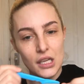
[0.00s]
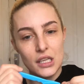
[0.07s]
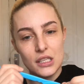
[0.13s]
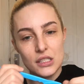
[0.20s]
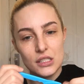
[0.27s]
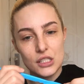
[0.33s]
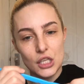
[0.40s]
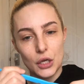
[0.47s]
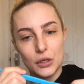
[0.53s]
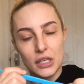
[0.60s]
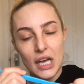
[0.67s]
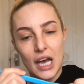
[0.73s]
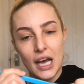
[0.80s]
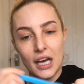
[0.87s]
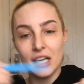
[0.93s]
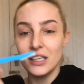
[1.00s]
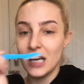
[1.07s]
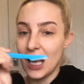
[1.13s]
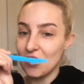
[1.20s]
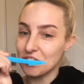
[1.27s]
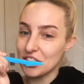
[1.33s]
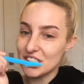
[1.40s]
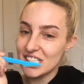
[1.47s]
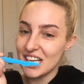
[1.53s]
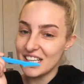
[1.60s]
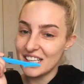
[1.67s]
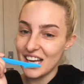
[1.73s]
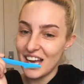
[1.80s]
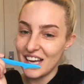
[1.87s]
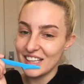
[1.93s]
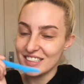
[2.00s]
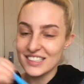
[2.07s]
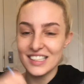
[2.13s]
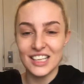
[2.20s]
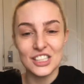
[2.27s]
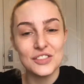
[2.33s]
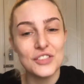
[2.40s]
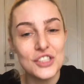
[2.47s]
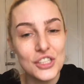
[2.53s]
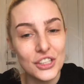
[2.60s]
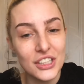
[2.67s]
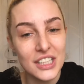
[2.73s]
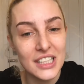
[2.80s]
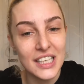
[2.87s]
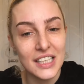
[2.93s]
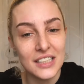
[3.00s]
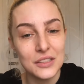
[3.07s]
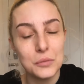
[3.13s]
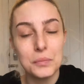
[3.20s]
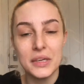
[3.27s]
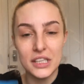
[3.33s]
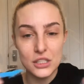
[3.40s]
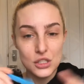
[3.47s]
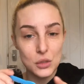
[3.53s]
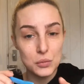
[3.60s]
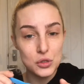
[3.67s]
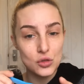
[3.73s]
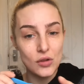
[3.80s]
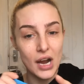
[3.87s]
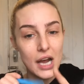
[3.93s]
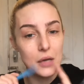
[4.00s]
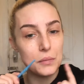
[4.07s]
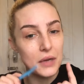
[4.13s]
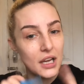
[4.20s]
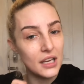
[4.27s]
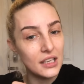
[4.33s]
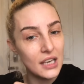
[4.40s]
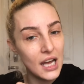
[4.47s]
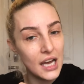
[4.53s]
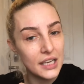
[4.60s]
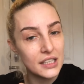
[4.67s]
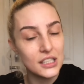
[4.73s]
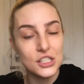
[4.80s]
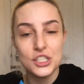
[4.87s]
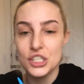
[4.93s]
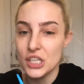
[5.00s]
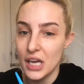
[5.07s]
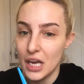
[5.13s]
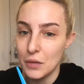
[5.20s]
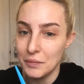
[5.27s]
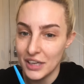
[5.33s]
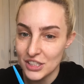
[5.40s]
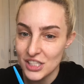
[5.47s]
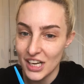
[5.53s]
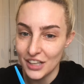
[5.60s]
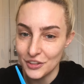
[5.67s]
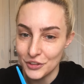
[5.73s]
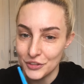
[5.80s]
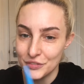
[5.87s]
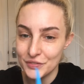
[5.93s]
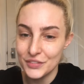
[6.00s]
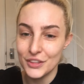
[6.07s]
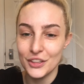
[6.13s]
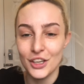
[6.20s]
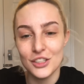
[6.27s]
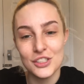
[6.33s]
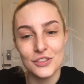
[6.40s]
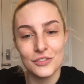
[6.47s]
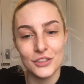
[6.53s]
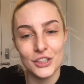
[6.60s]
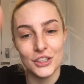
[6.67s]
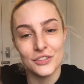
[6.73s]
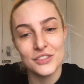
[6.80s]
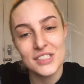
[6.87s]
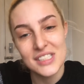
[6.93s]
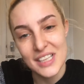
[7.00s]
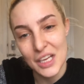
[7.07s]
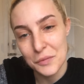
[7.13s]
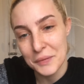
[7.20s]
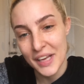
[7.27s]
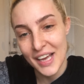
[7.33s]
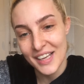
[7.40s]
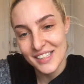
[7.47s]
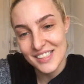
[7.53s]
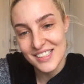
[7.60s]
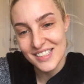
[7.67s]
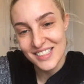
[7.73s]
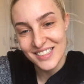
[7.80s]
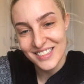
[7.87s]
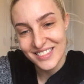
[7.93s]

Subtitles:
So yeah, have a good day, guys. Thanks for tuning in. Please subscribe and like and share my channel. Lots of love. Stay blessed.